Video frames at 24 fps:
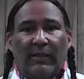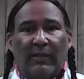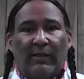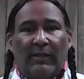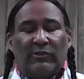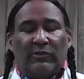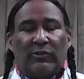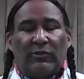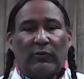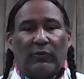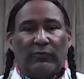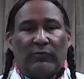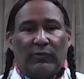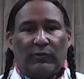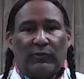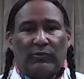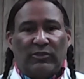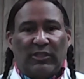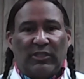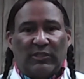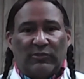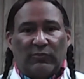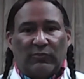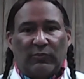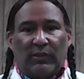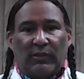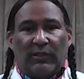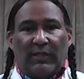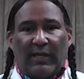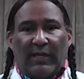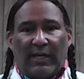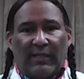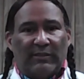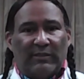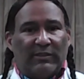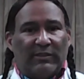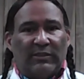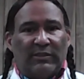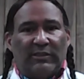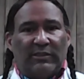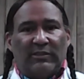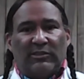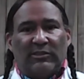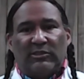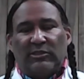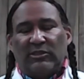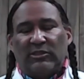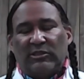So if you just realize that these
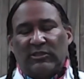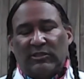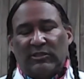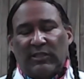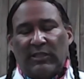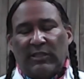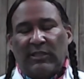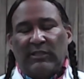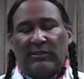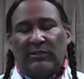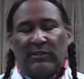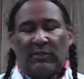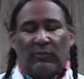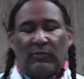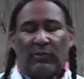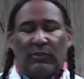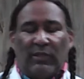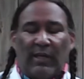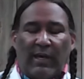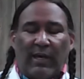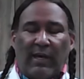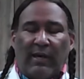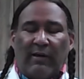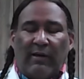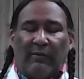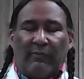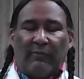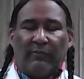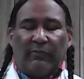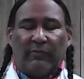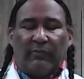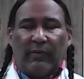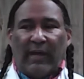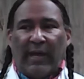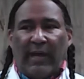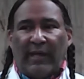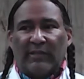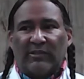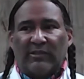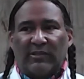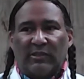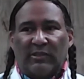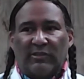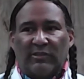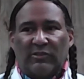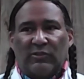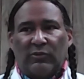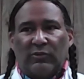are just things that we have
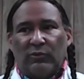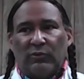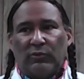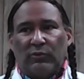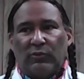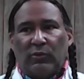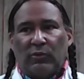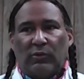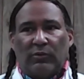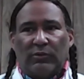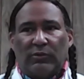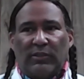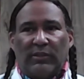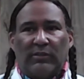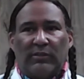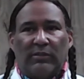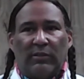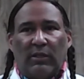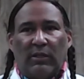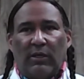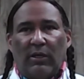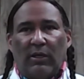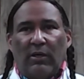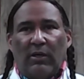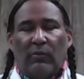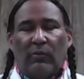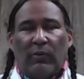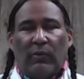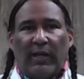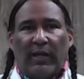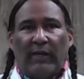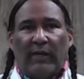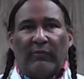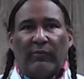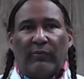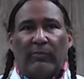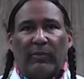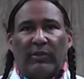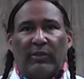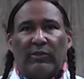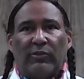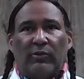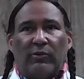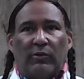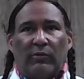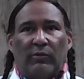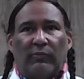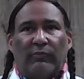access to, or can whatever, but
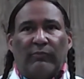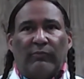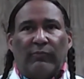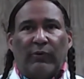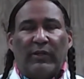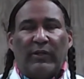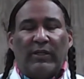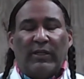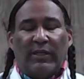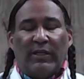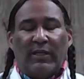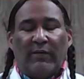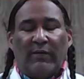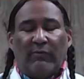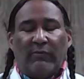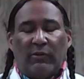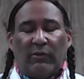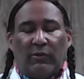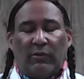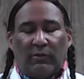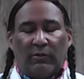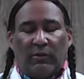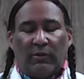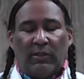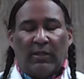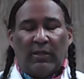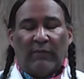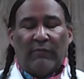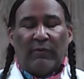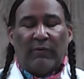you're free to give it